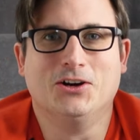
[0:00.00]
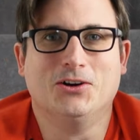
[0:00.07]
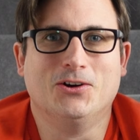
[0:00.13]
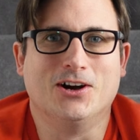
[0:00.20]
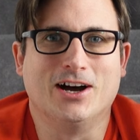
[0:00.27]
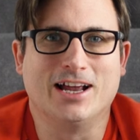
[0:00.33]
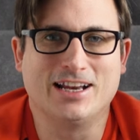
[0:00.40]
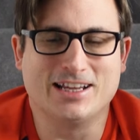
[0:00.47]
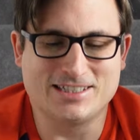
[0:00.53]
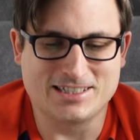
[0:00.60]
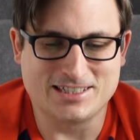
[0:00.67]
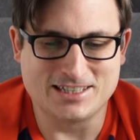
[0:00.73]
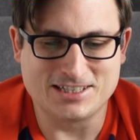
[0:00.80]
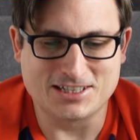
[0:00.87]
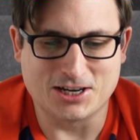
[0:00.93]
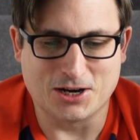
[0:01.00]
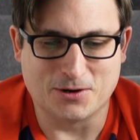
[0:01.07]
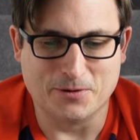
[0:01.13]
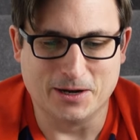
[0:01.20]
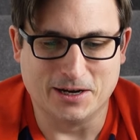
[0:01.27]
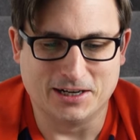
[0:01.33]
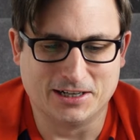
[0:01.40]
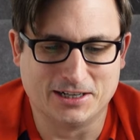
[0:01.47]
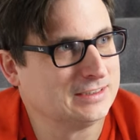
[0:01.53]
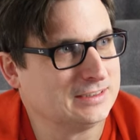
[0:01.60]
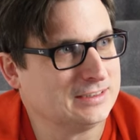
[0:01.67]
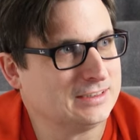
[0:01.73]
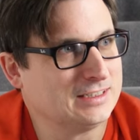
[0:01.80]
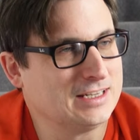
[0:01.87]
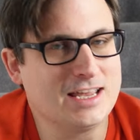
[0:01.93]
Right, let's disarm it.
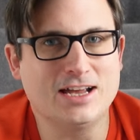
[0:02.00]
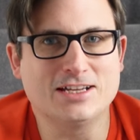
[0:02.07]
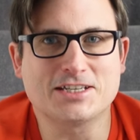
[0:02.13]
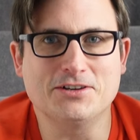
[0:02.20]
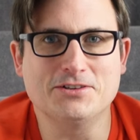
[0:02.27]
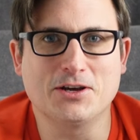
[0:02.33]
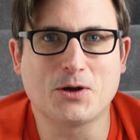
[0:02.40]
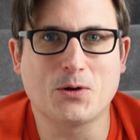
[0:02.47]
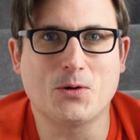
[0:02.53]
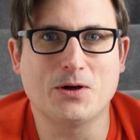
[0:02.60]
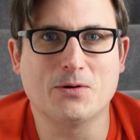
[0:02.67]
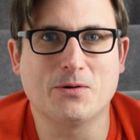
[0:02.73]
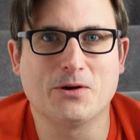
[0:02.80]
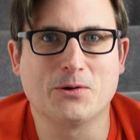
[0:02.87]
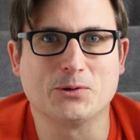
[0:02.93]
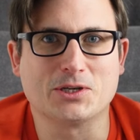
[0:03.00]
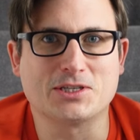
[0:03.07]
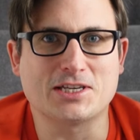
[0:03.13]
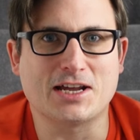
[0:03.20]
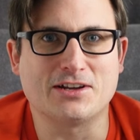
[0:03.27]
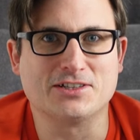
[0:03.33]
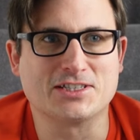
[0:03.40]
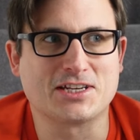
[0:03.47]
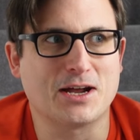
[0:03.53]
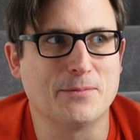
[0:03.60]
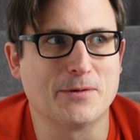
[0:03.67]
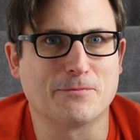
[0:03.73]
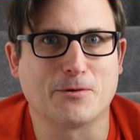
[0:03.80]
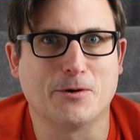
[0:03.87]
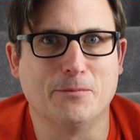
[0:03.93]
Yeah, I don't know quite where all the sound is
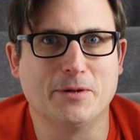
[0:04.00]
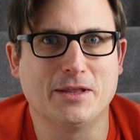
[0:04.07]
coming from,